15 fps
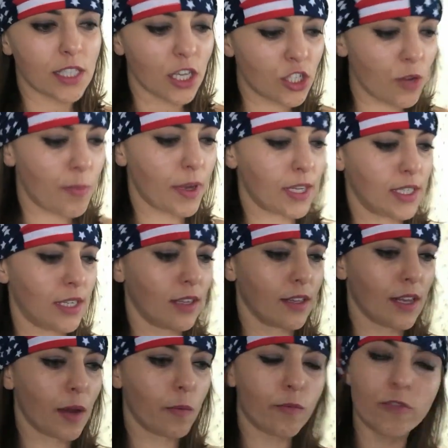such a big
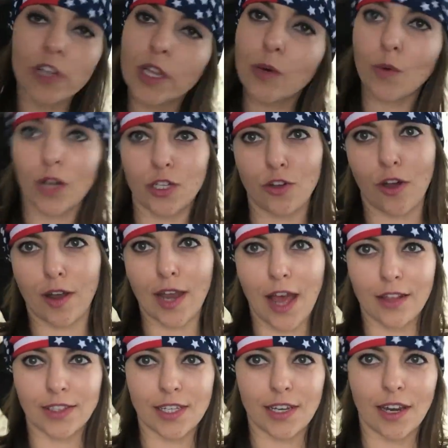deal and I really wanted to
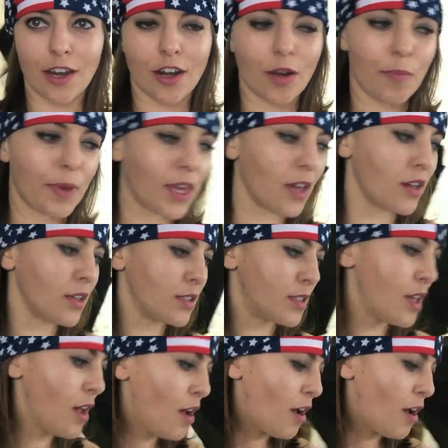announce it here because